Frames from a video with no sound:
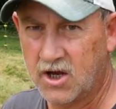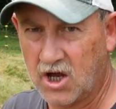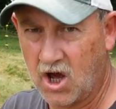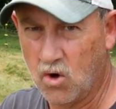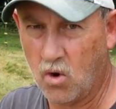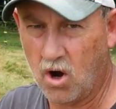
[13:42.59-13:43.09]

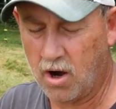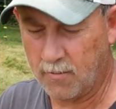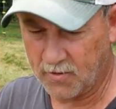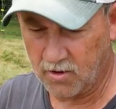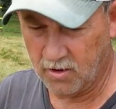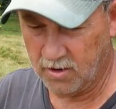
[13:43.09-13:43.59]

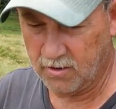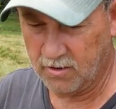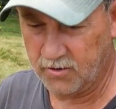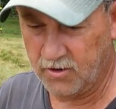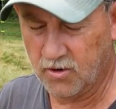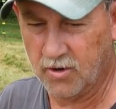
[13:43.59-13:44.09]
co-op
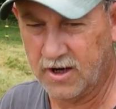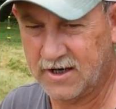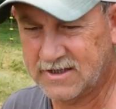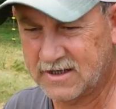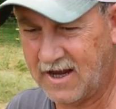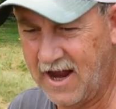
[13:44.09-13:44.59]
or your
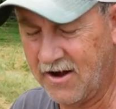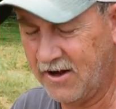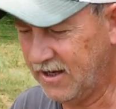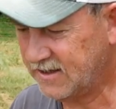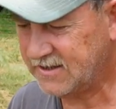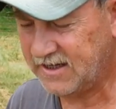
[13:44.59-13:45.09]

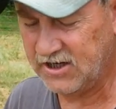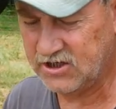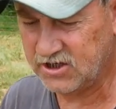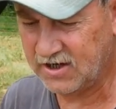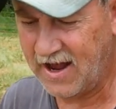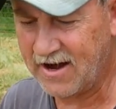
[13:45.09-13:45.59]
county
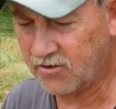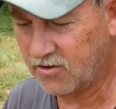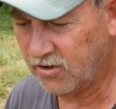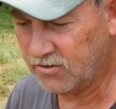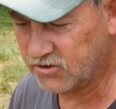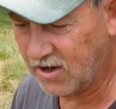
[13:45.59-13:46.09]
extension
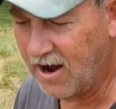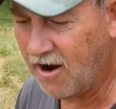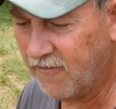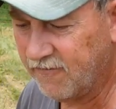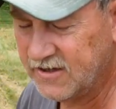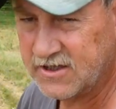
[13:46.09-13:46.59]
agriculture
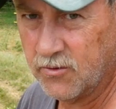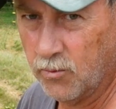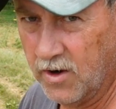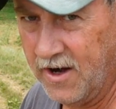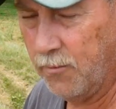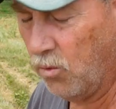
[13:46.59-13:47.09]
office to
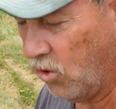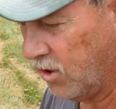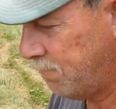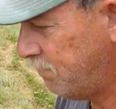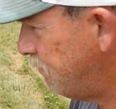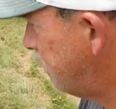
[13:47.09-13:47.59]
rent one.